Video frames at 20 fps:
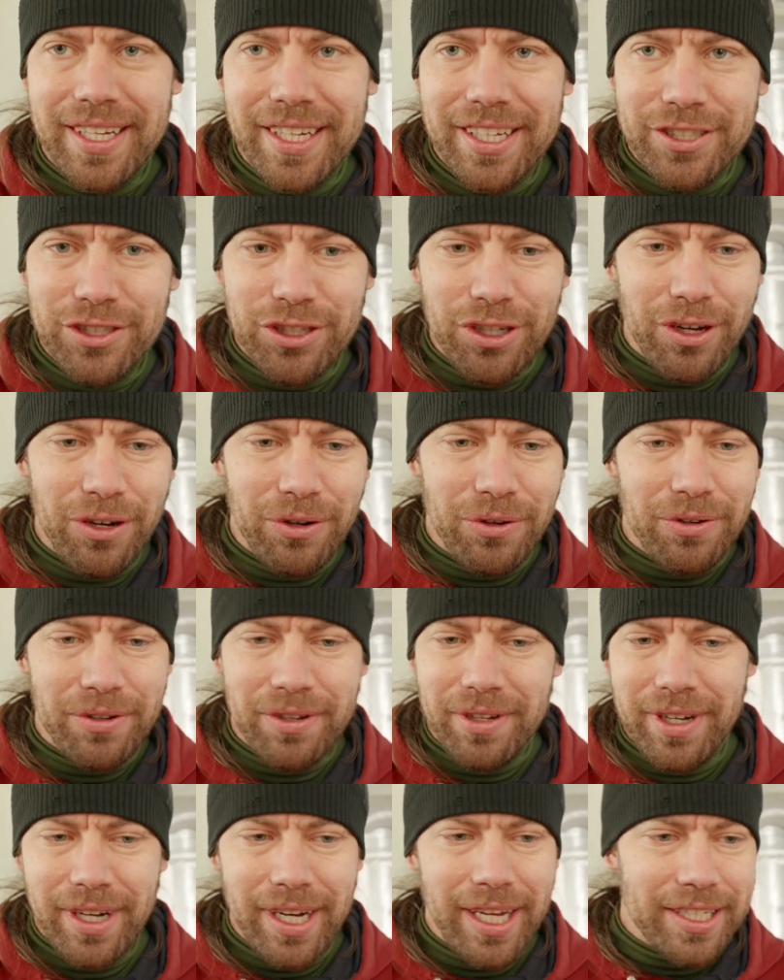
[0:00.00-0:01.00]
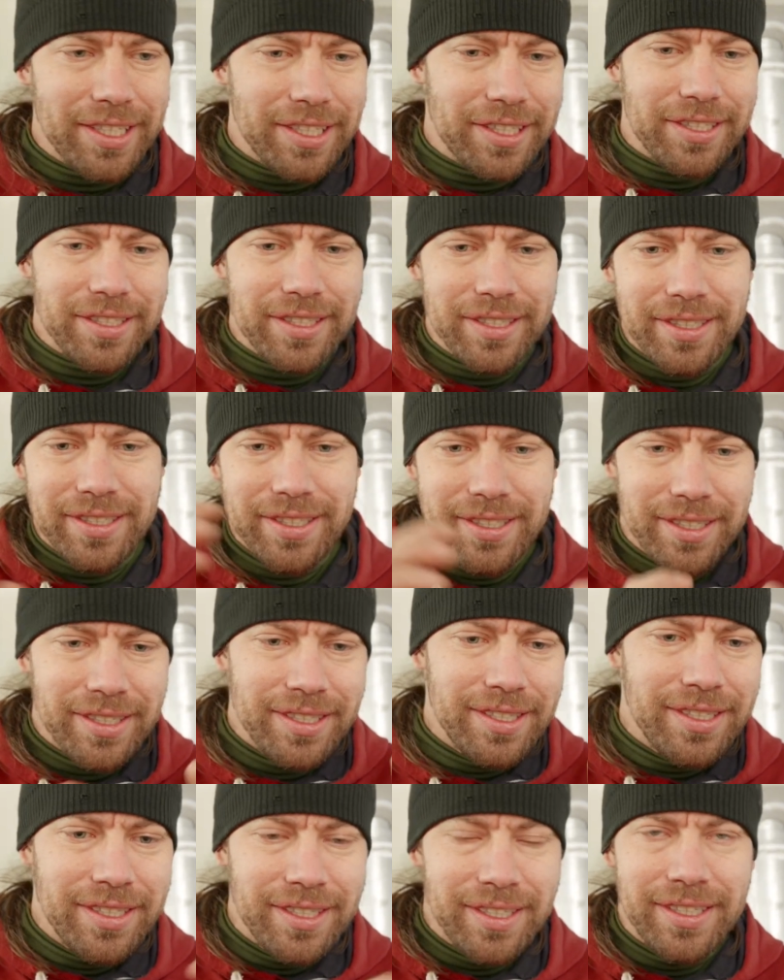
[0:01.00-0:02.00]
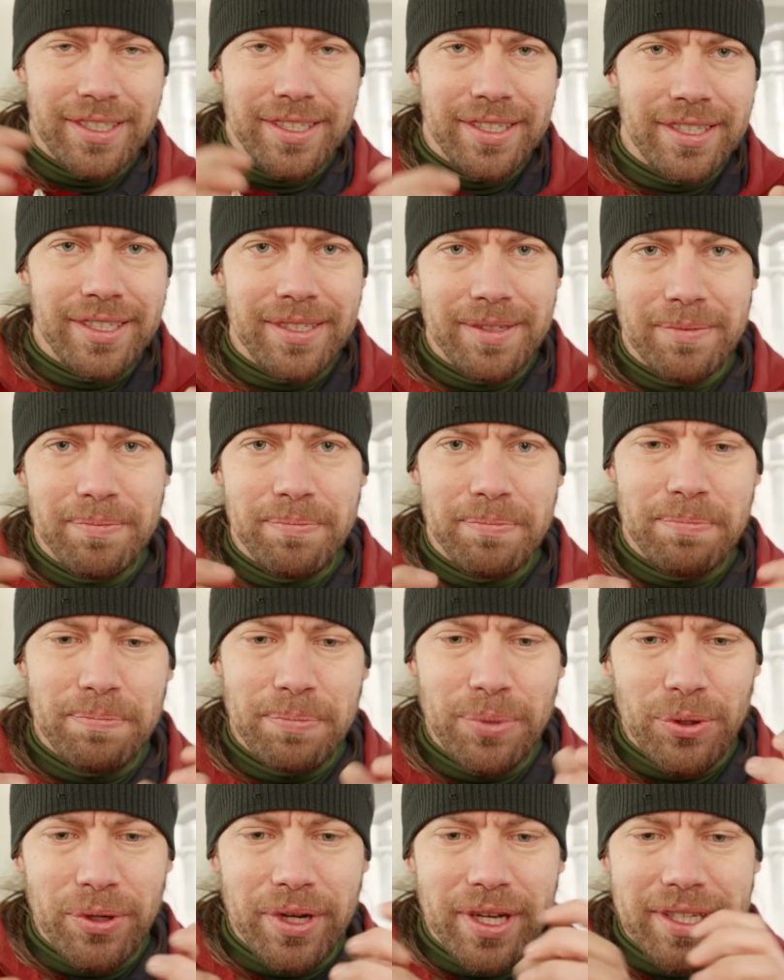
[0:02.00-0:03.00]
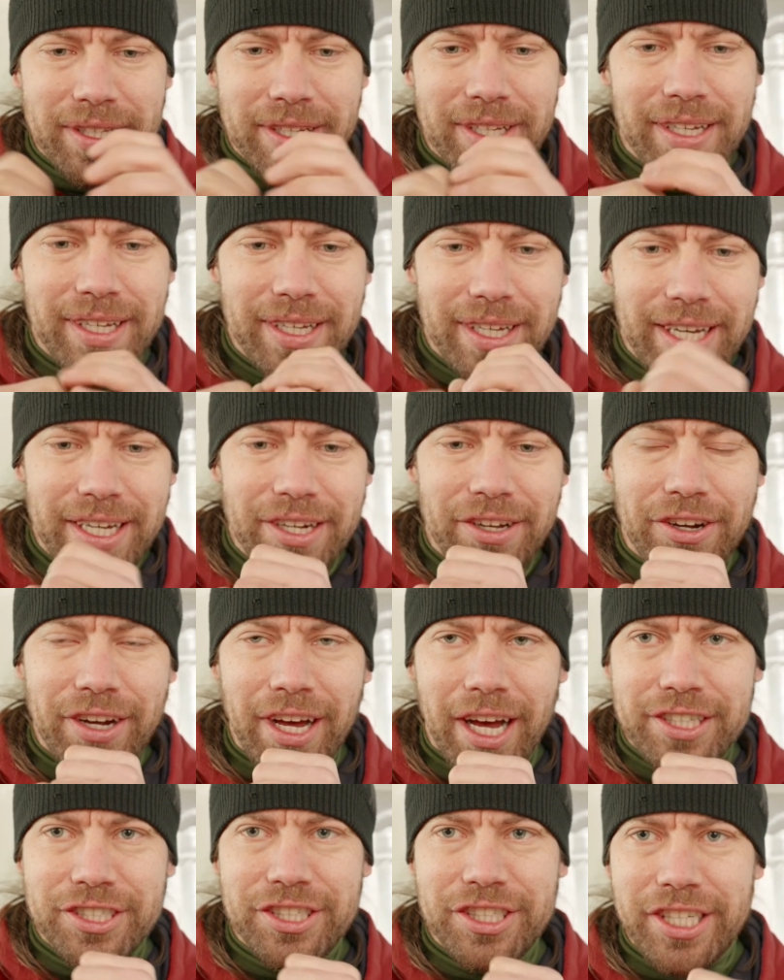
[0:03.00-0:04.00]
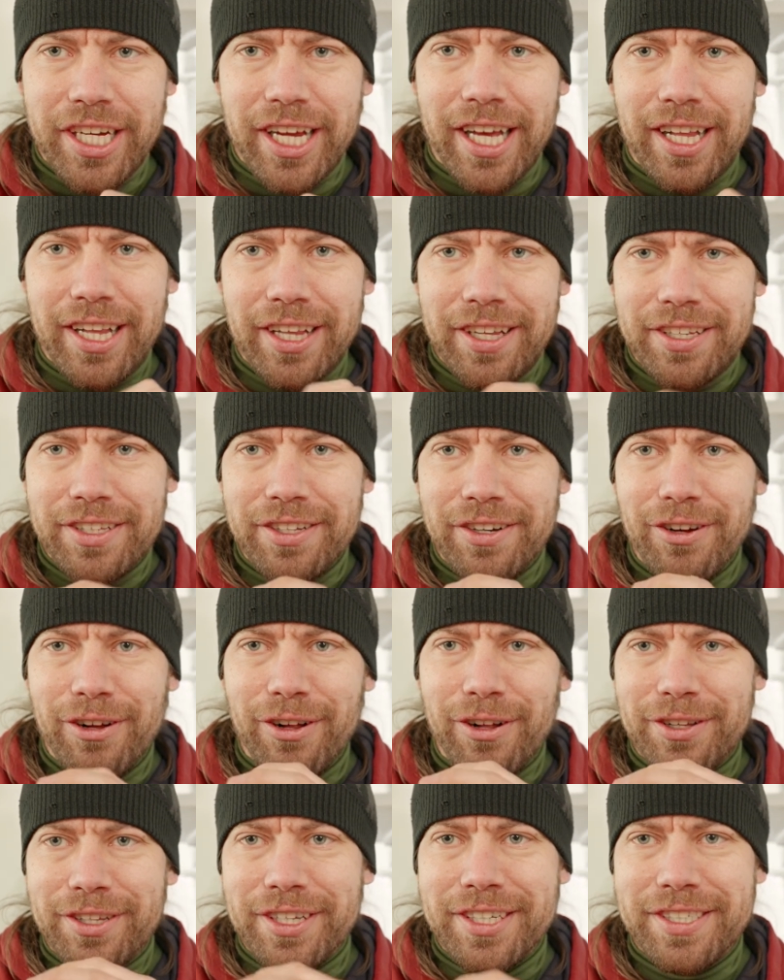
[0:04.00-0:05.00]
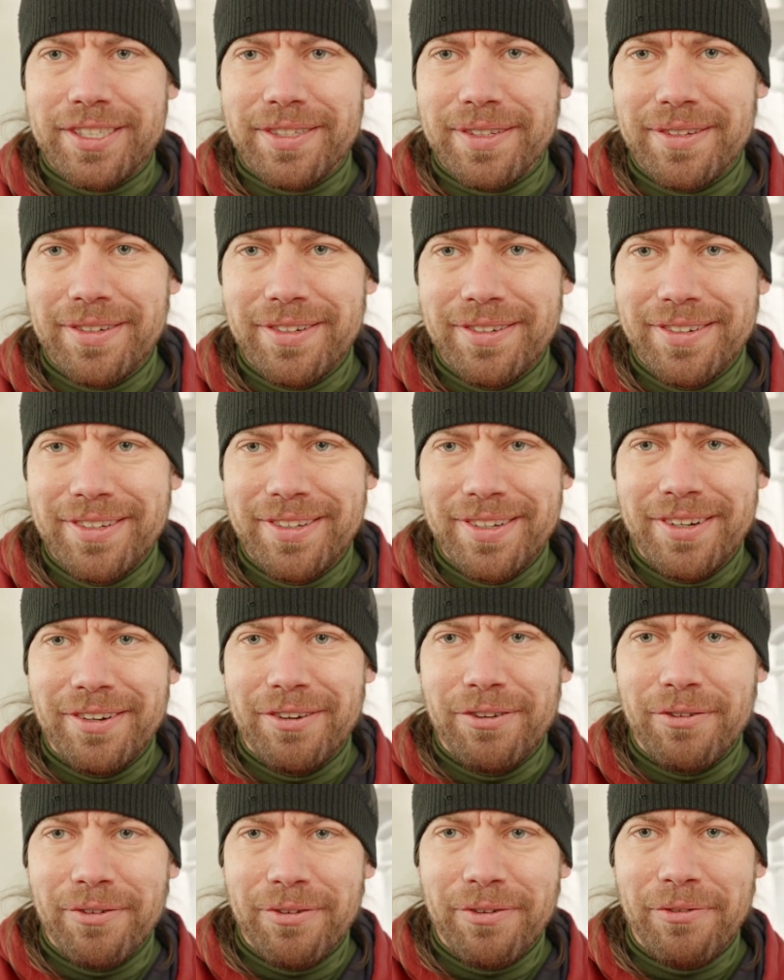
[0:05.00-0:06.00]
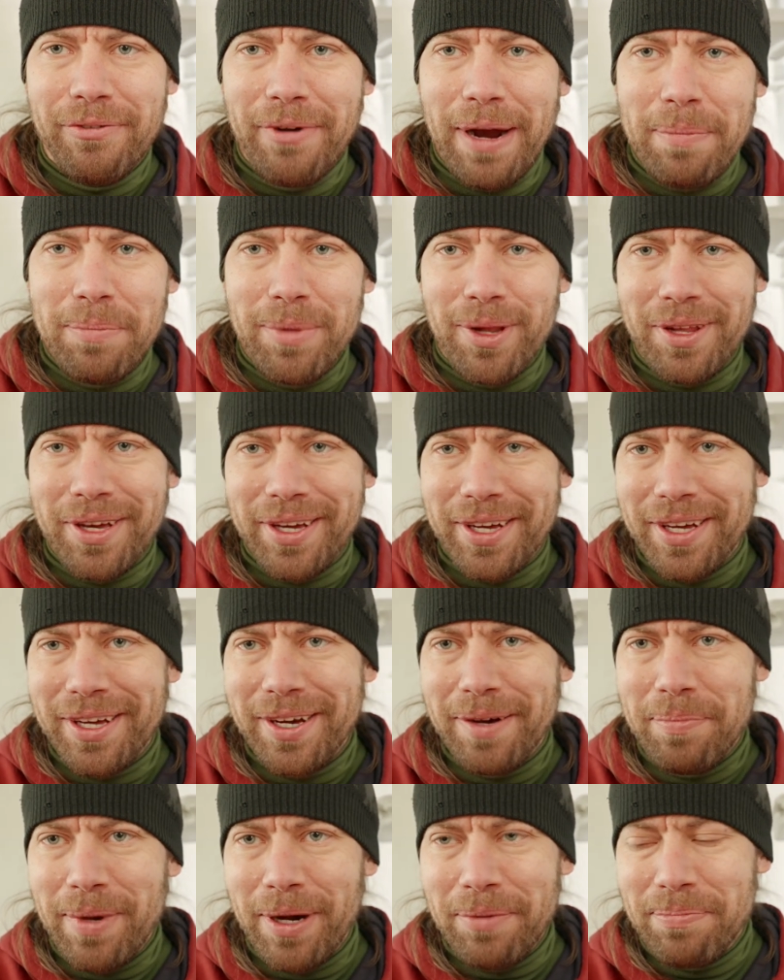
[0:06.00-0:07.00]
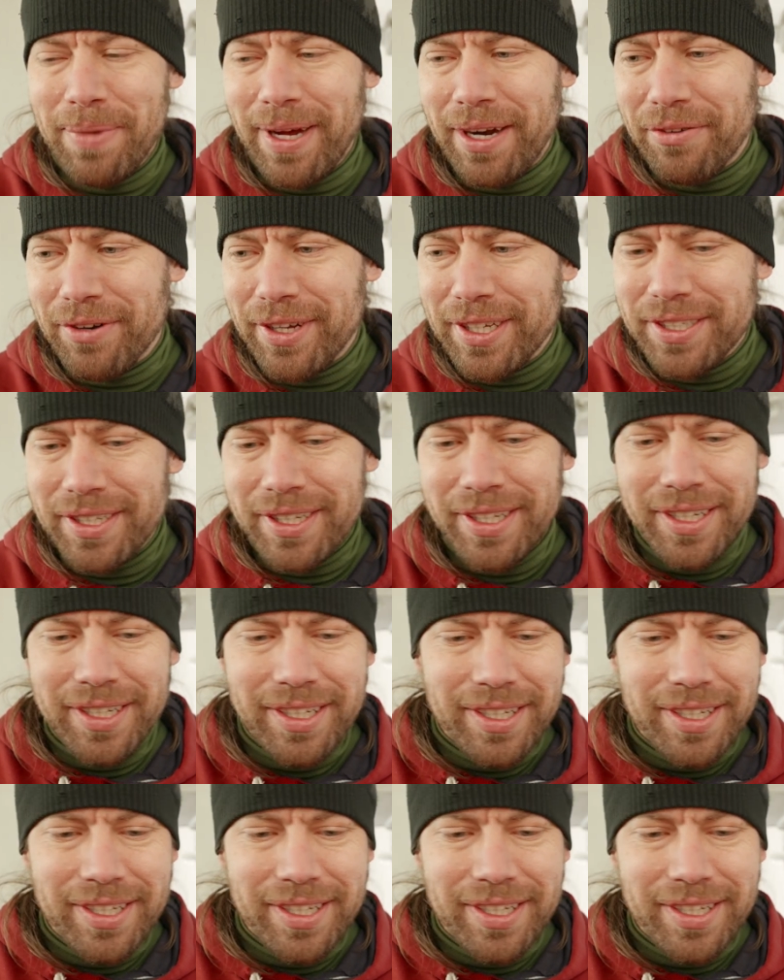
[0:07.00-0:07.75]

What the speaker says: So let's put it in a nutshell, all this rambling about batteries.